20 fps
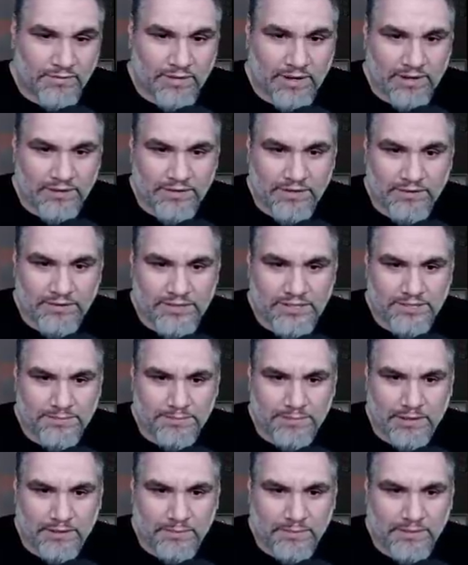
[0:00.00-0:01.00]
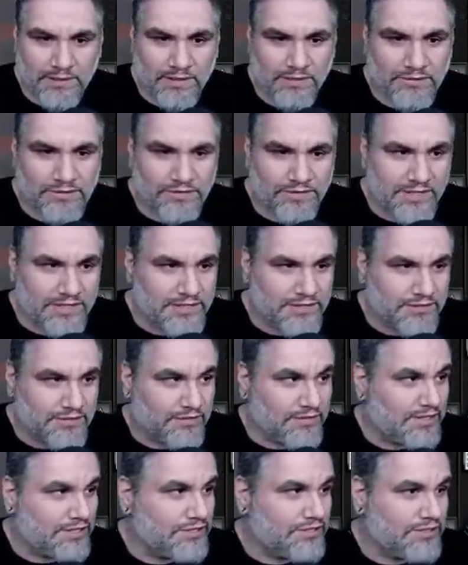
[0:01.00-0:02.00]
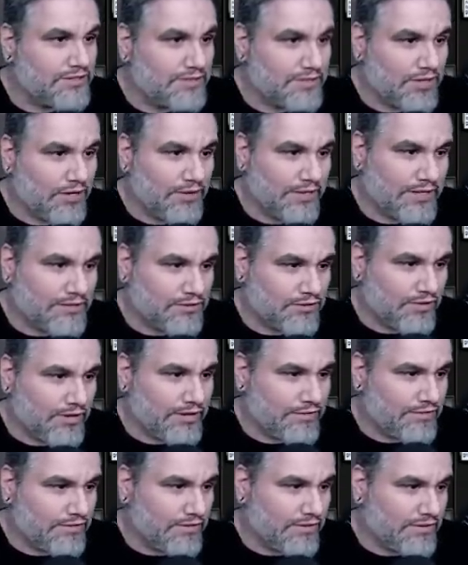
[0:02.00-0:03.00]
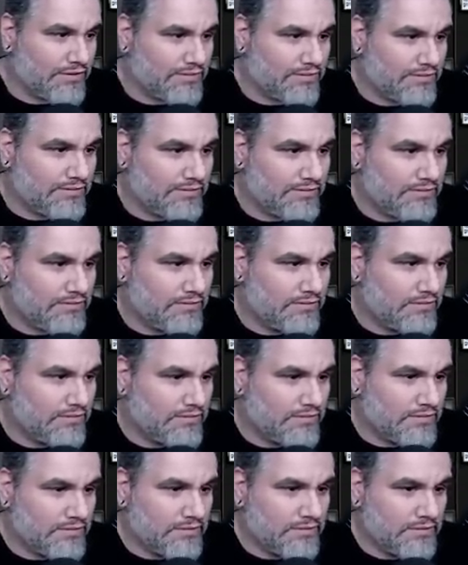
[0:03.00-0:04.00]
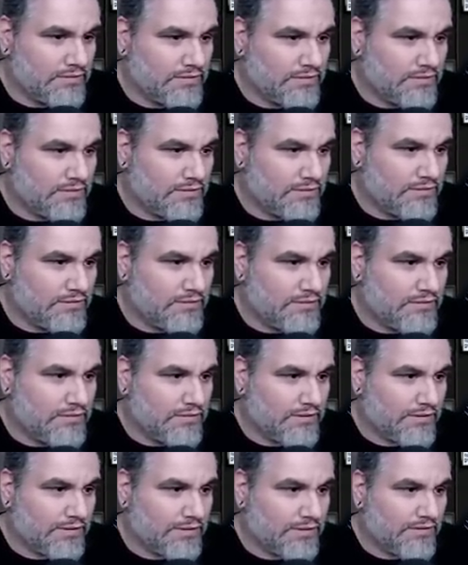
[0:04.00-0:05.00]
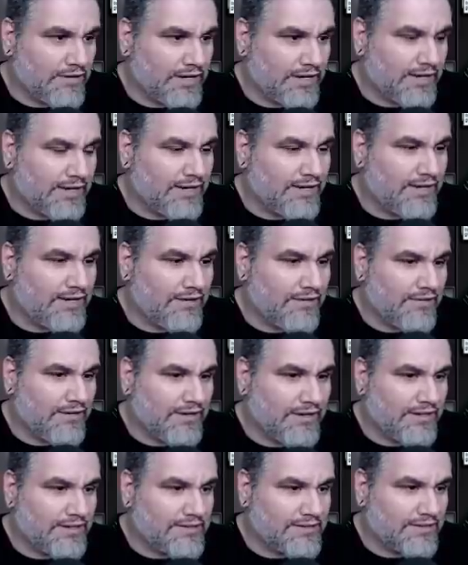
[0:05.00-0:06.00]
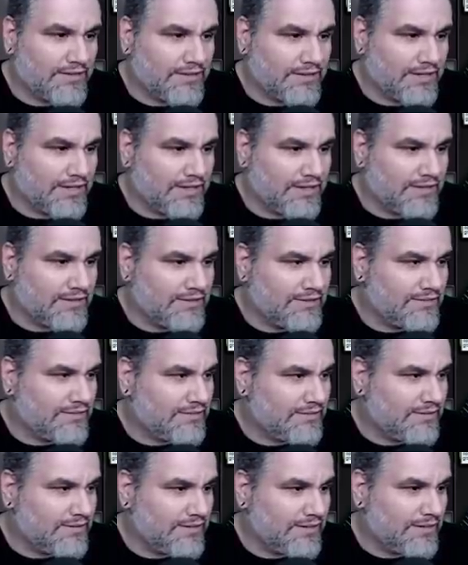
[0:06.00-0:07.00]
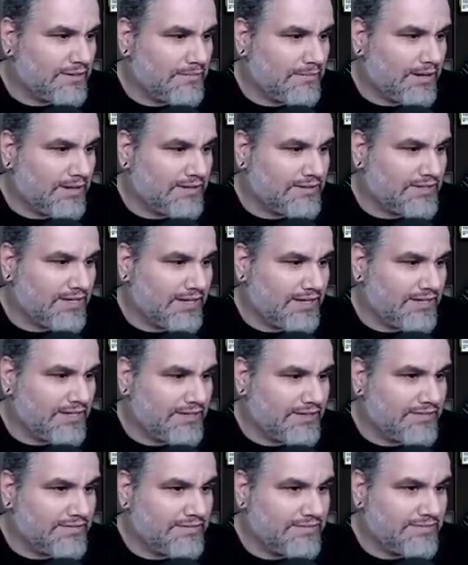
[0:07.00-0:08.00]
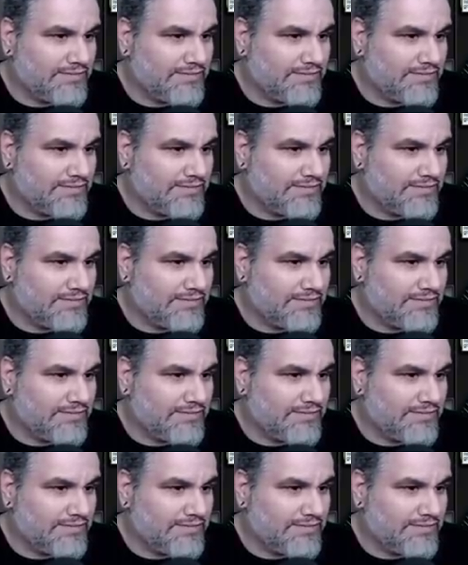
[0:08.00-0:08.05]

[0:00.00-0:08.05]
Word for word: Wow, no Sphinx's Revelations. Oh, that's great for us. Go ahead, crack. Get rid of this, and I'll get a Montaigne.